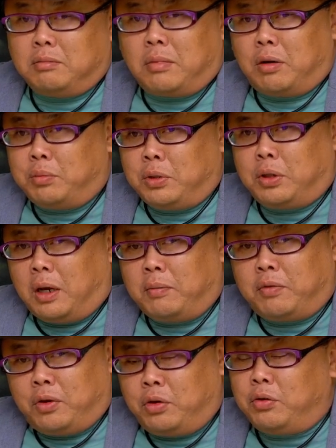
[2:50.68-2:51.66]

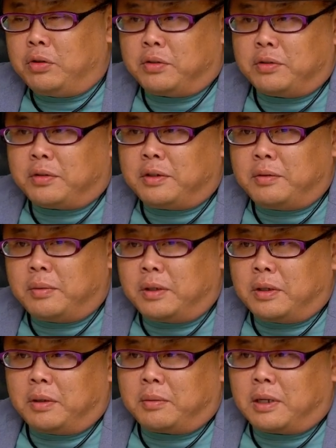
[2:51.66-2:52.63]
I'm curious to see
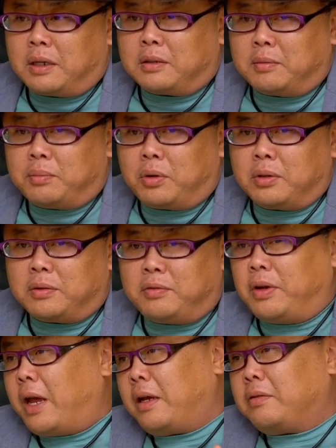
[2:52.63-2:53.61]
whether the tungsten price
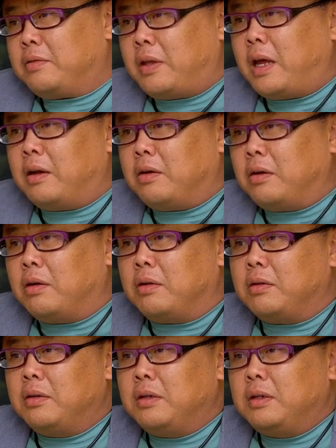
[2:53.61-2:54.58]
reacts to that or not.
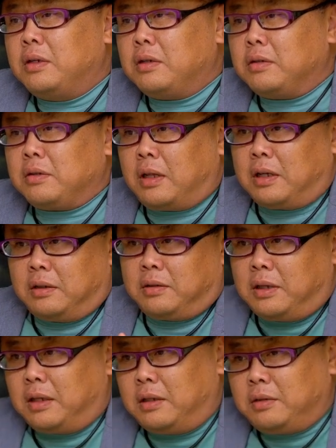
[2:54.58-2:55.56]
Because, like you
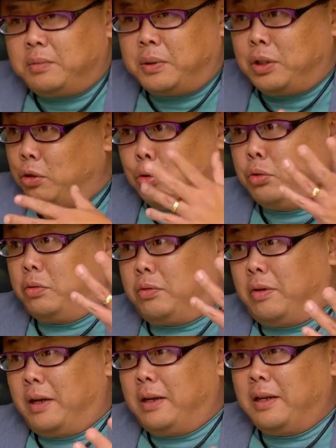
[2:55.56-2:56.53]
said, it's been
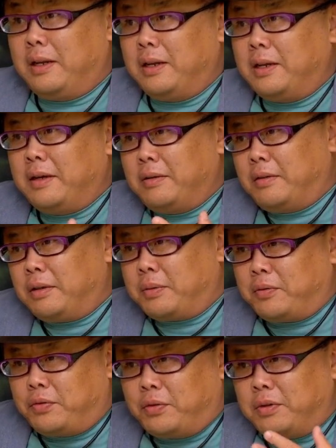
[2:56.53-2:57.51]
used, right? Whereas
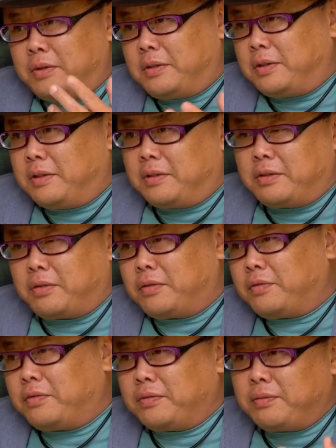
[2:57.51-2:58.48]
before, it sort of
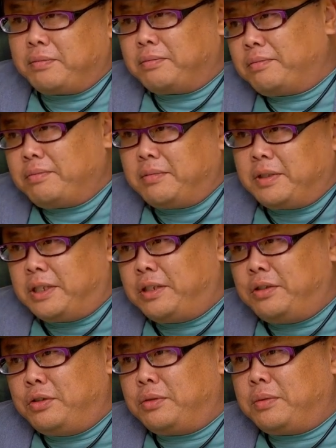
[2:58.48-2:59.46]

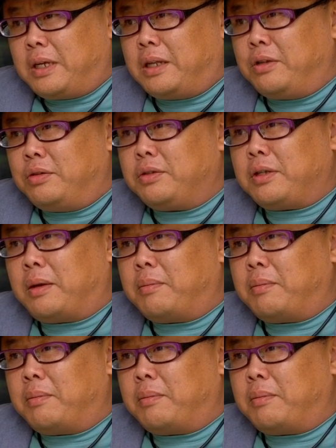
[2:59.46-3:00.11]
didn't get used